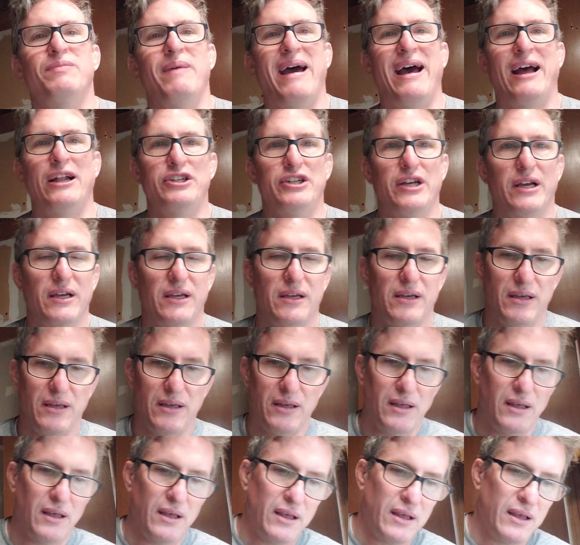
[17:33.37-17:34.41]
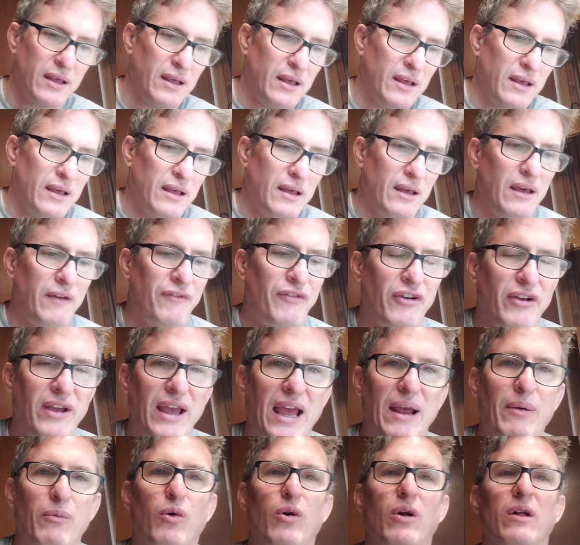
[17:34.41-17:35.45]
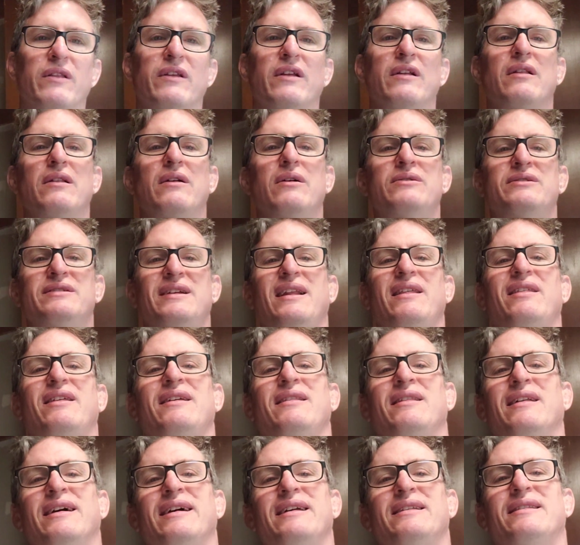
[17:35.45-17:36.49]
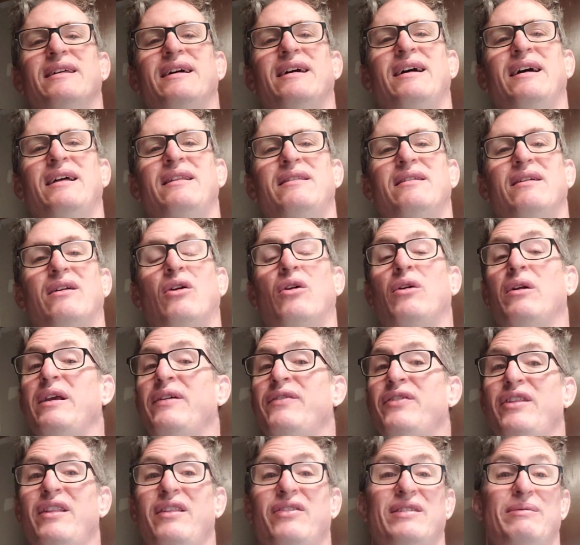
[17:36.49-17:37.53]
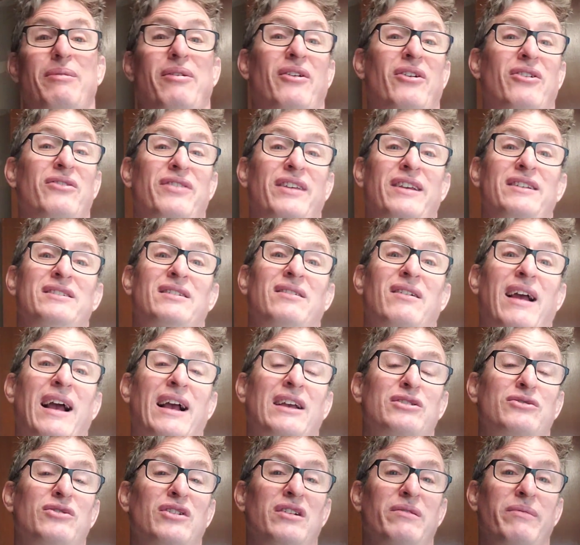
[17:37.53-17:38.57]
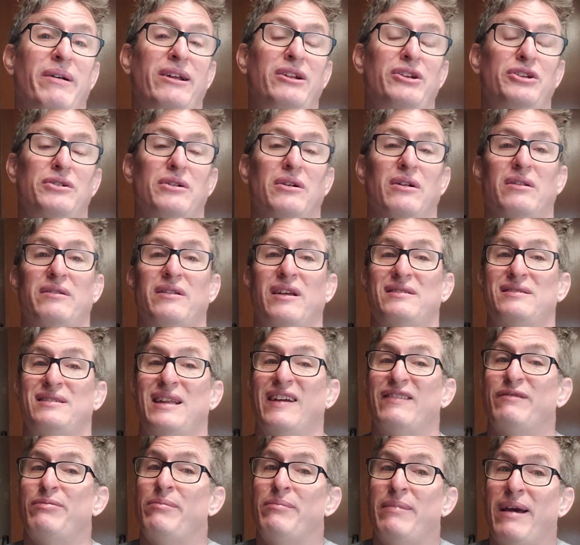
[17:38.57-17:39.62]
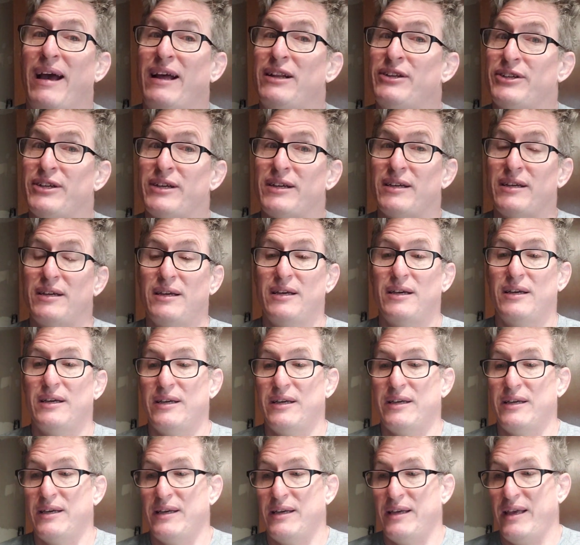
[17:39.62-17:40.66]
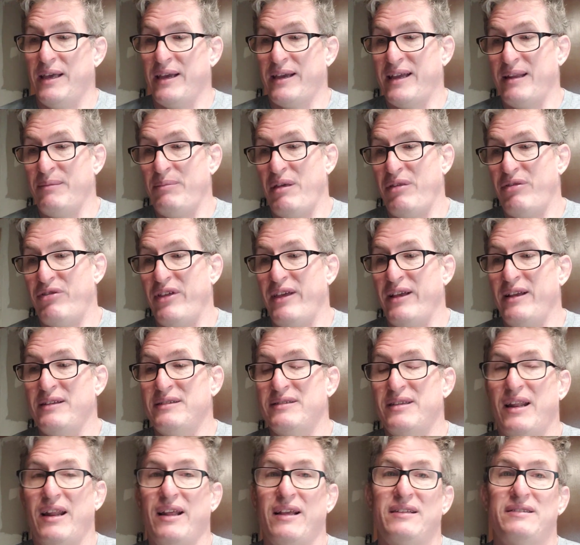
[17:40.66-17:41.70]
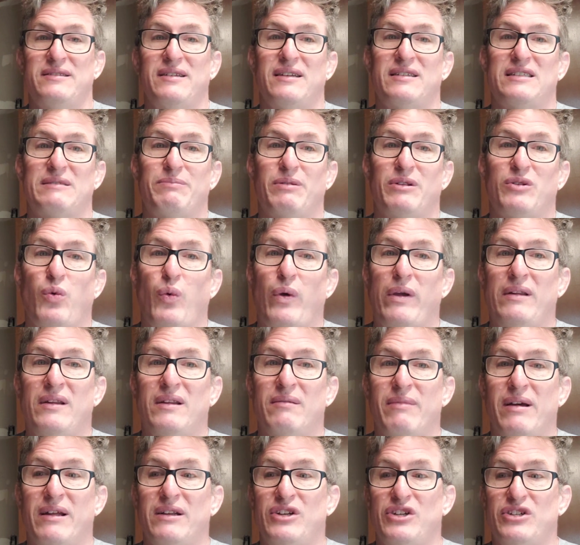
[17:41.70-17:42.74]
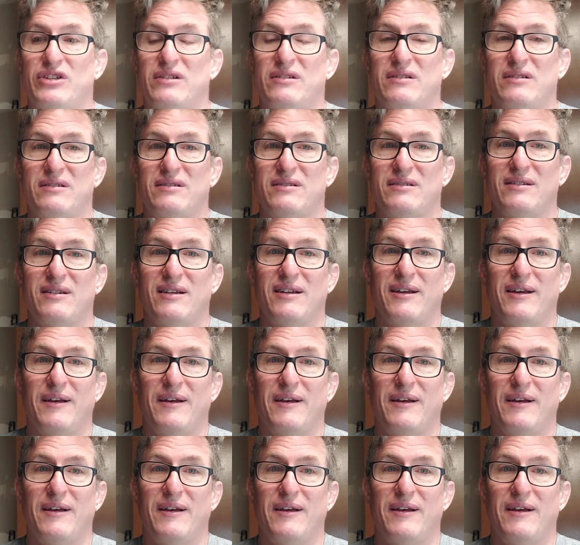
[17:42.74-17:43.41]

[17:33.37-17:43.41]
magic, if your game world includes anything like that, or even things that are extra dimensional, it doesn't have to be magic. It can be things that exist between dimensions,